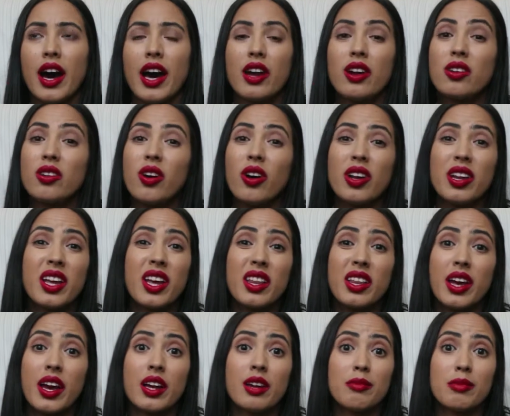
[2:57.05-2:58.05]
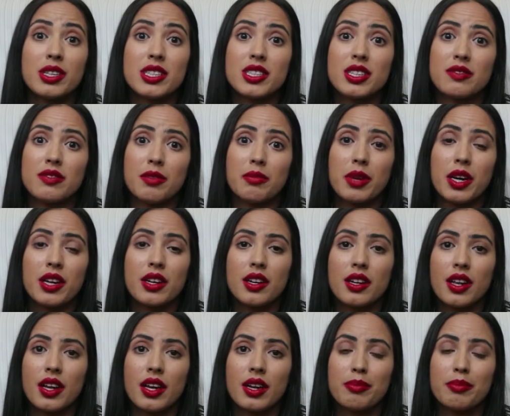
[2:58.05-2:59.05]
I don't know any other anime stuff I'm not
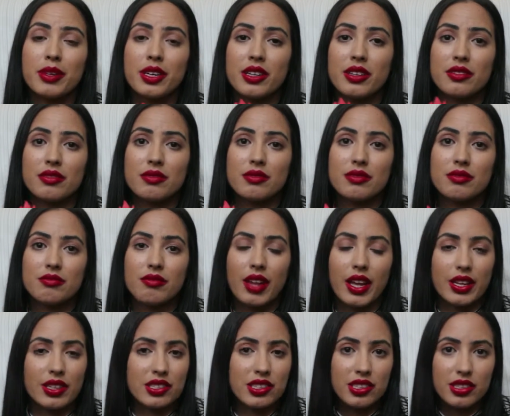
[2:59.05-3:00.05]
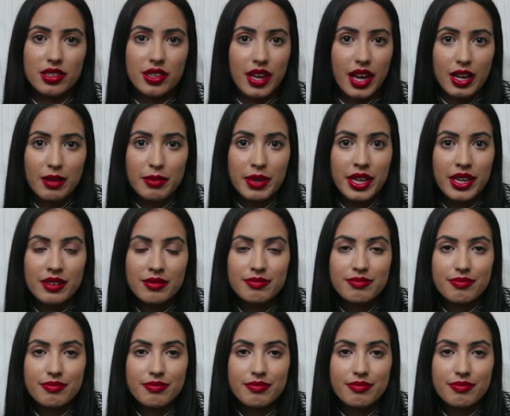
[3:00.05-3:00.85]
gonna lie but like certain anime